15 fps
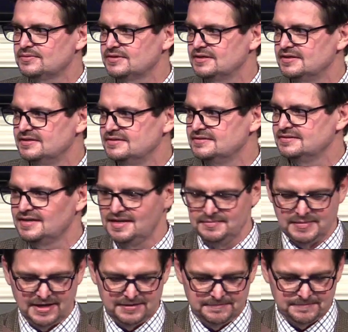the word.
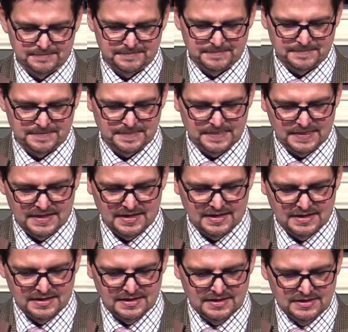Amen?
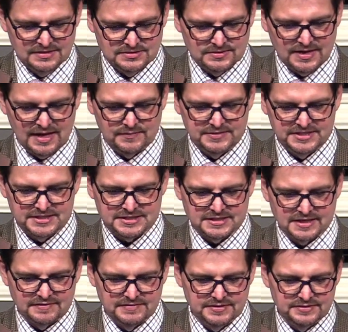So, God, we
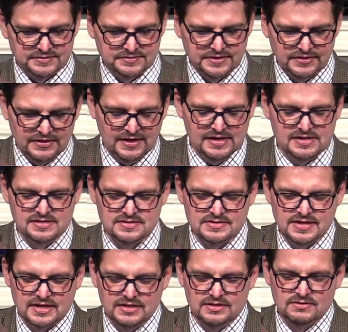just love you. We thank
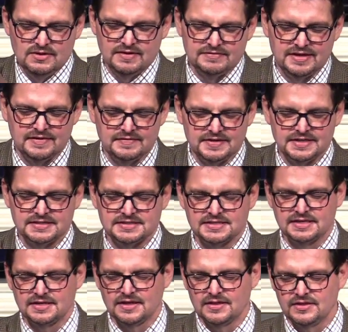you that you have given
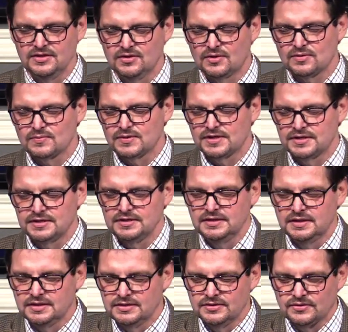us your word,
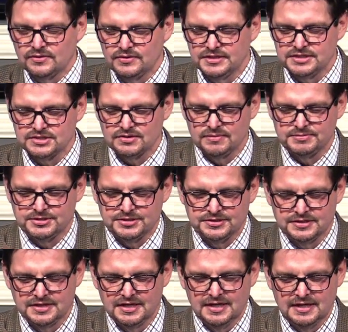your holy
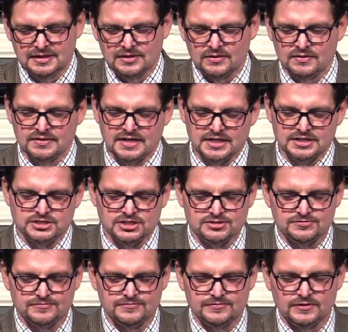scripture, Lord, that's
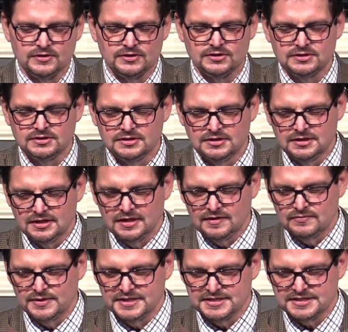just full
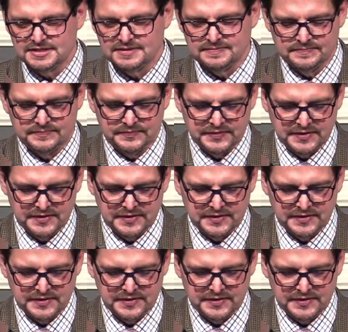of wisdom.